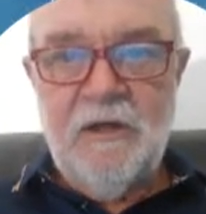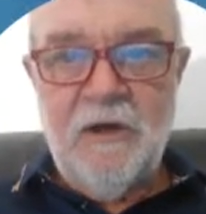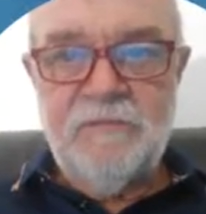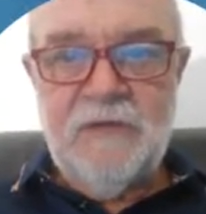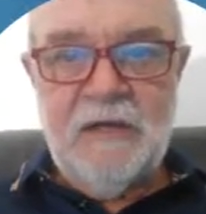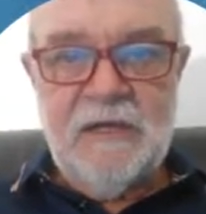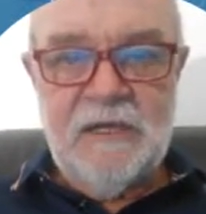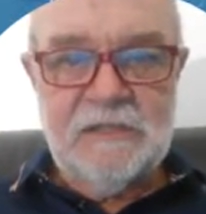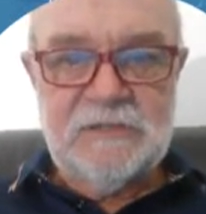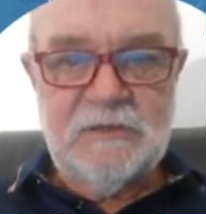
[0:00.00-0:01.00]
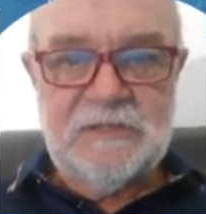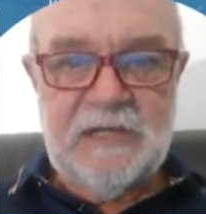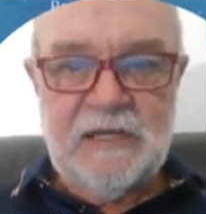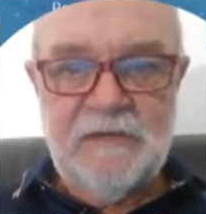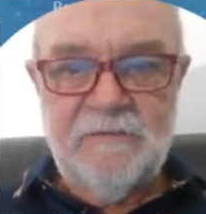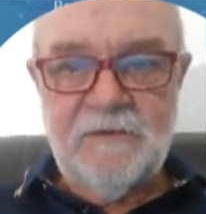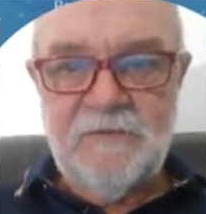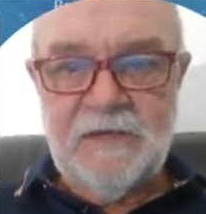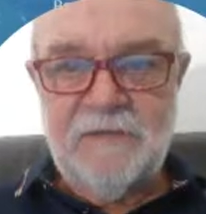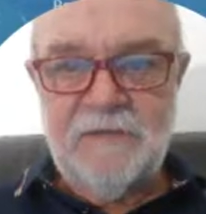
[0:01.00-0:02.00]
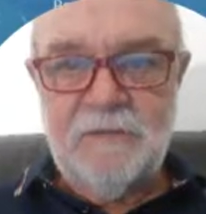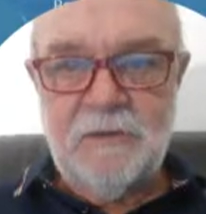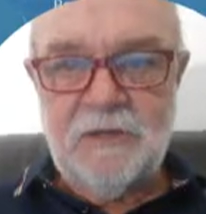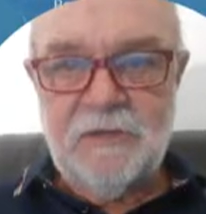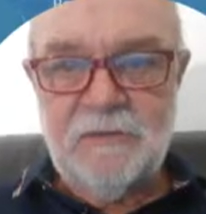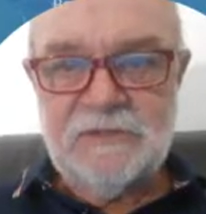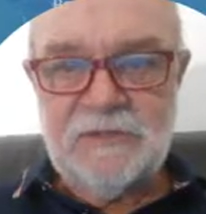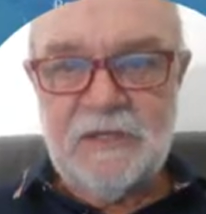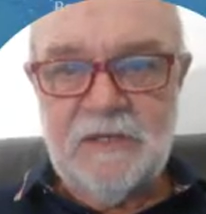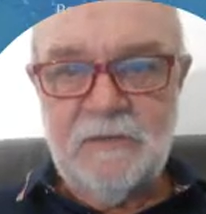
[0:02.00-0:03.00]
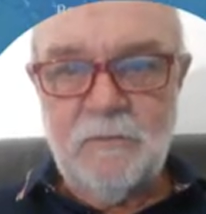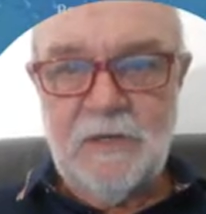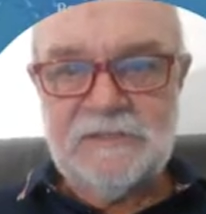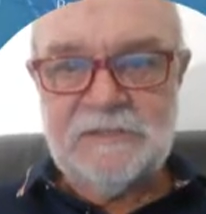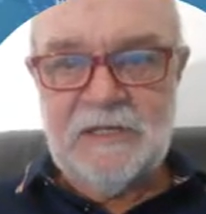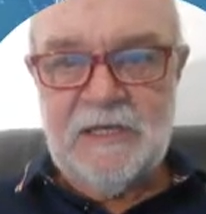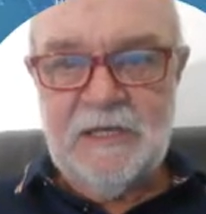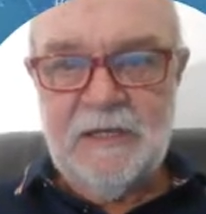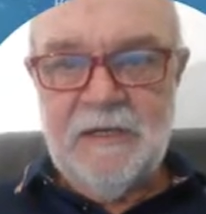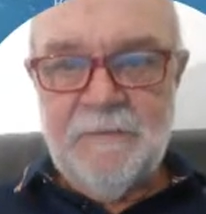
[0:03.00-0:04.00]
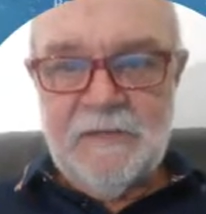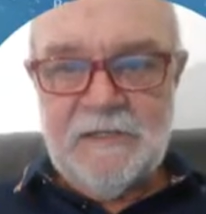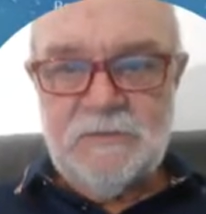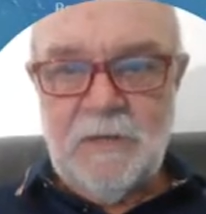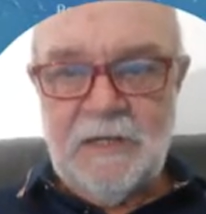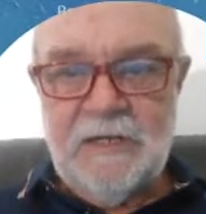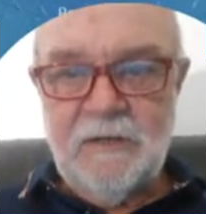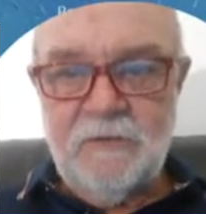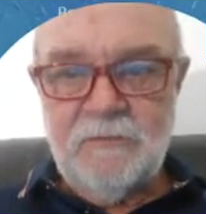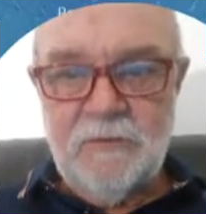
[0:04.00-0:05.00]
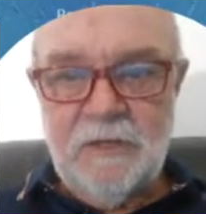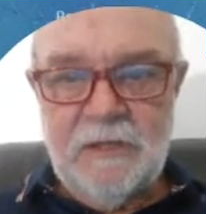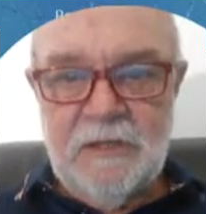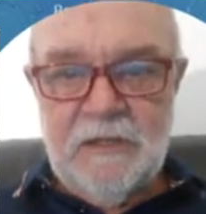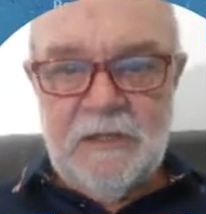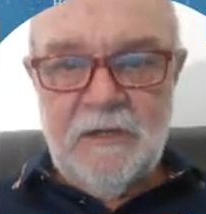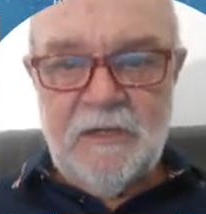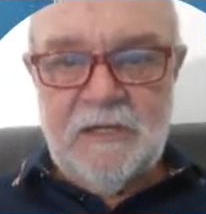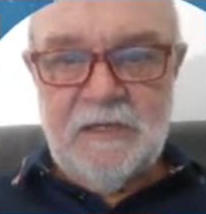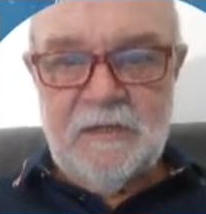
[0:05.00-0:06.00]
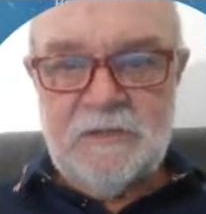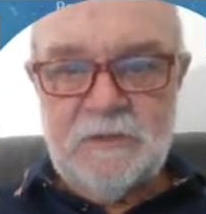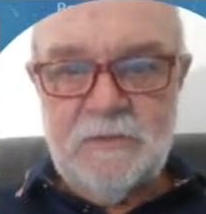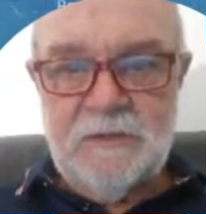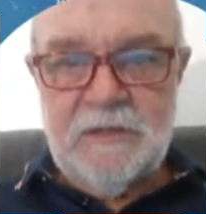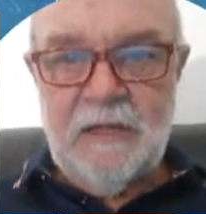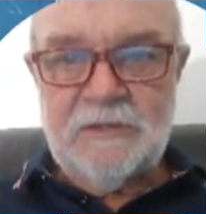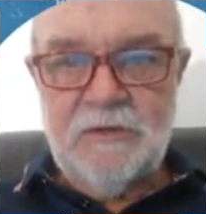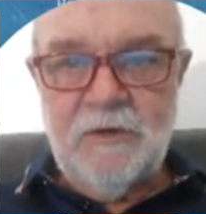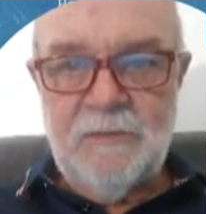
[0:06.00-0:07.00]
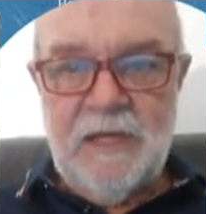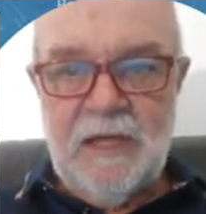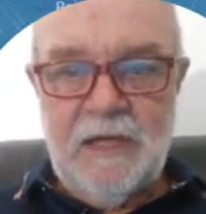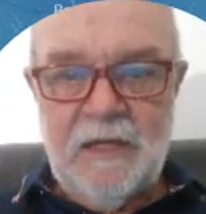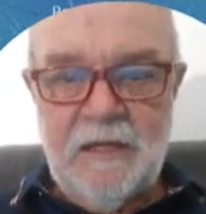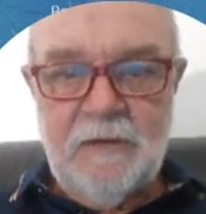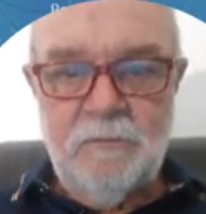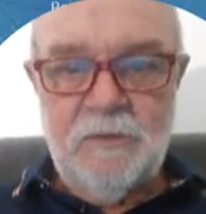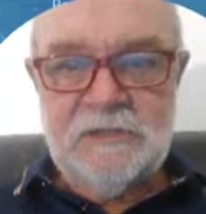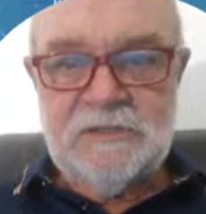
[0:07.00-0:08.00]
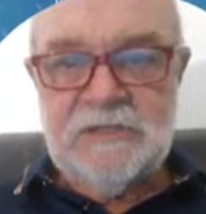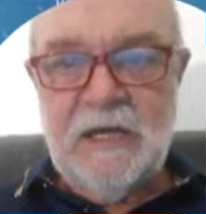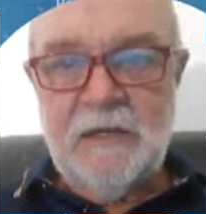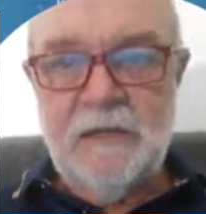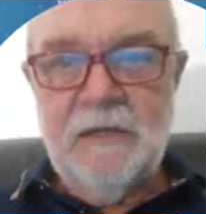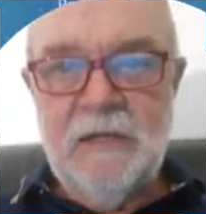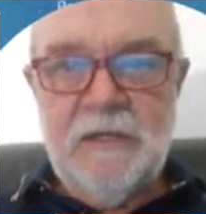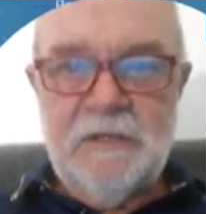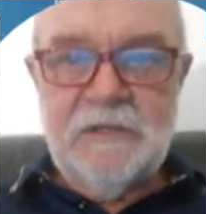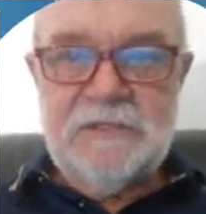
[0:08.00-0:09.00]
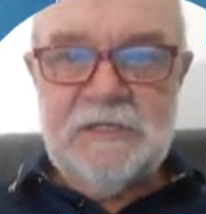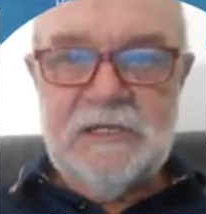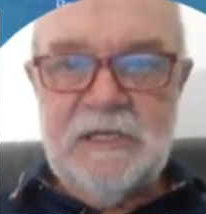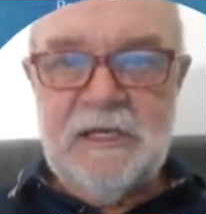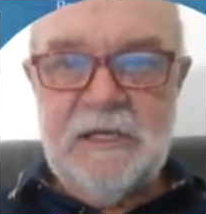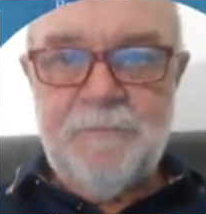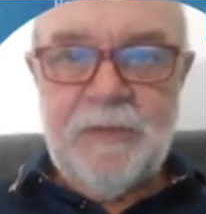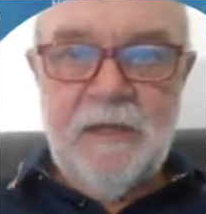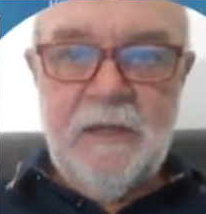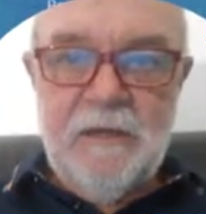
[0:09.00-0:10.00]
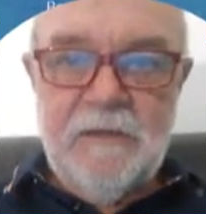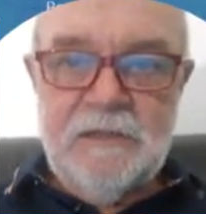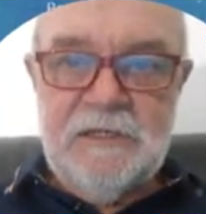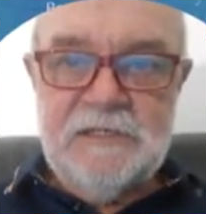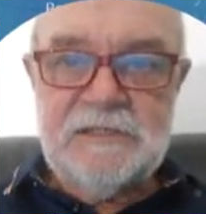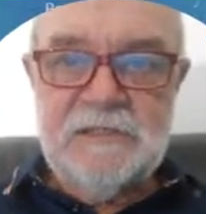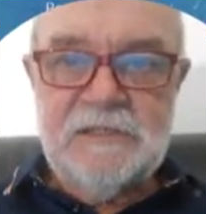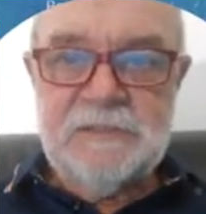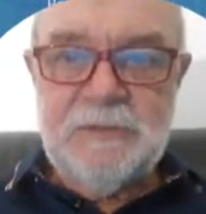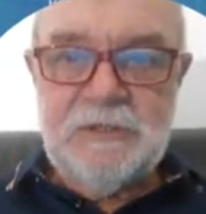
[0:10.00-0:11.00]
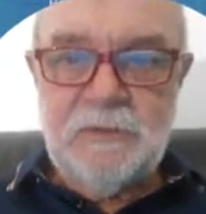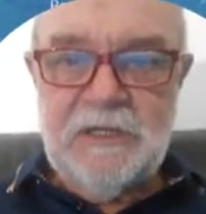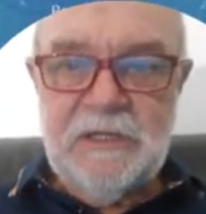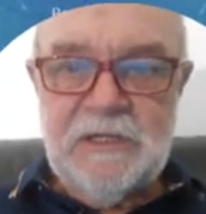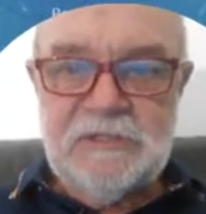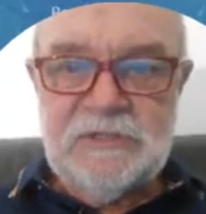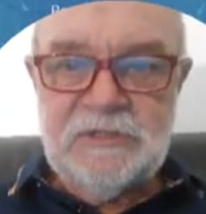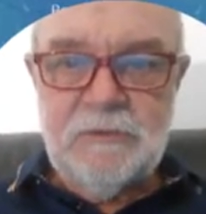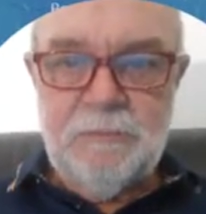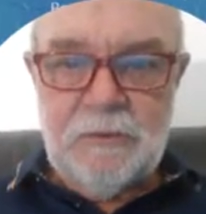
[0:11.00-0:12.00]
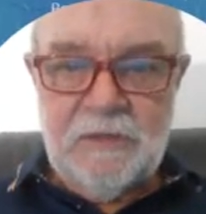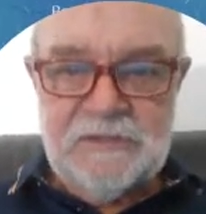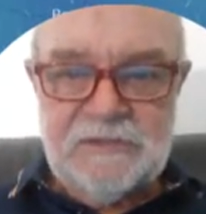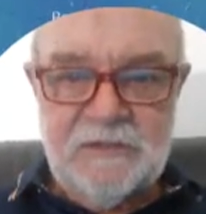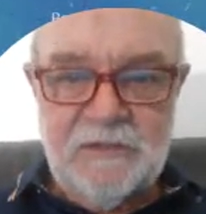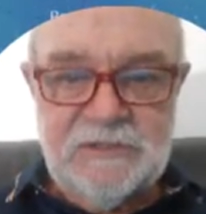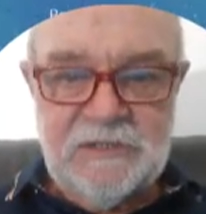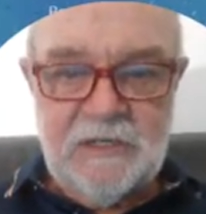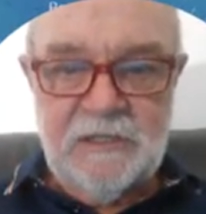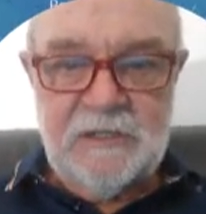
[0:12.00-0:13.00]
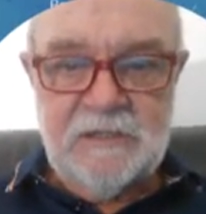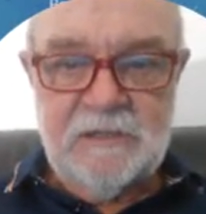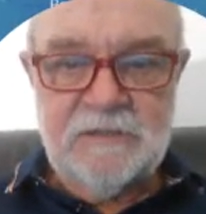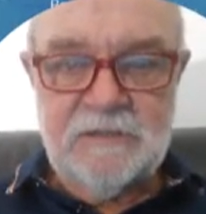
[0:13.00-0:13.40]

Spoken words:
I've now hit it so it's active, and effectively what I do is I hit it once there. There's one end of the ruler, and I hit it another time there, and what it's done, you can see here, the distance between these 2 points that I just clicked to